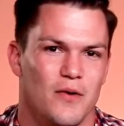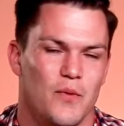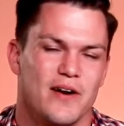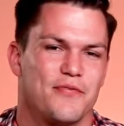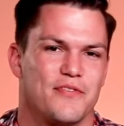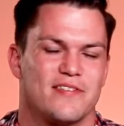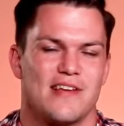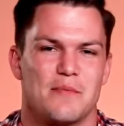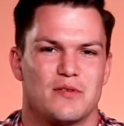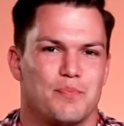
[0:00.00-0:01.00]
What if the
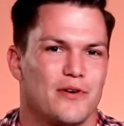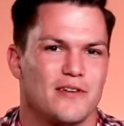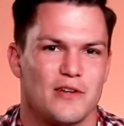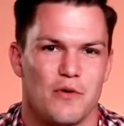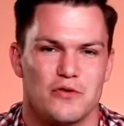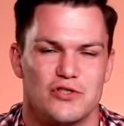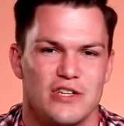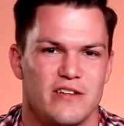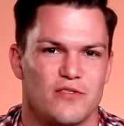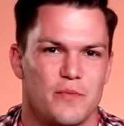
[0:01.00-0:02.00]
same spirit that rose
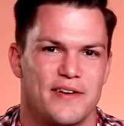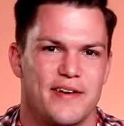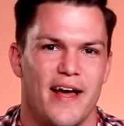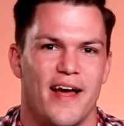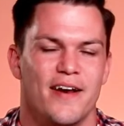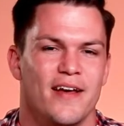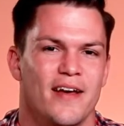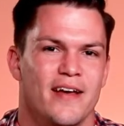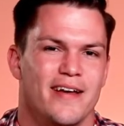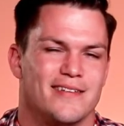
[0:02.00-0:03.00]
Jesus dead
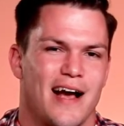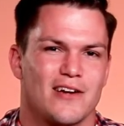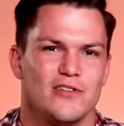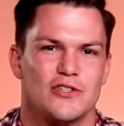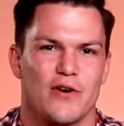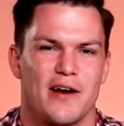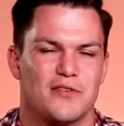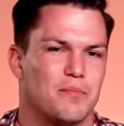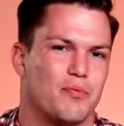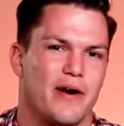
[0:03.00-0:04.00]
is actually trying
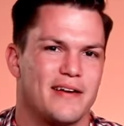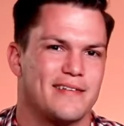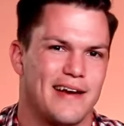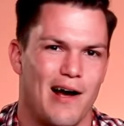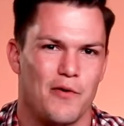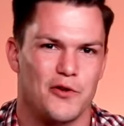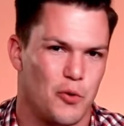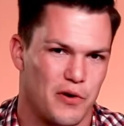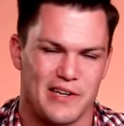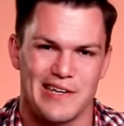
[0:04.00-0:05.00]
to break down
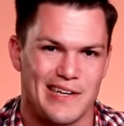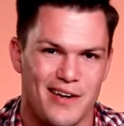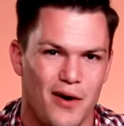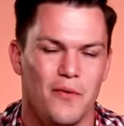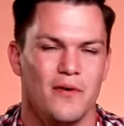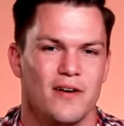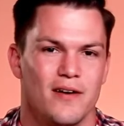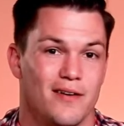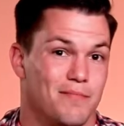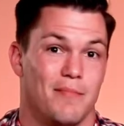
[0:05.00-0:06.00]
your ego,
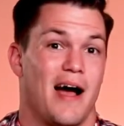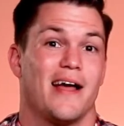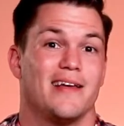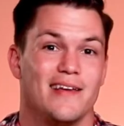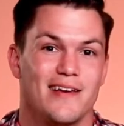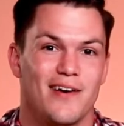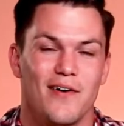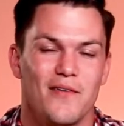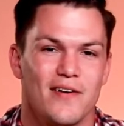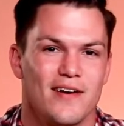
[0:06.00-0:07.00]
my
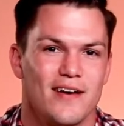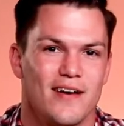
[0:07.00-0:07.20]
ego,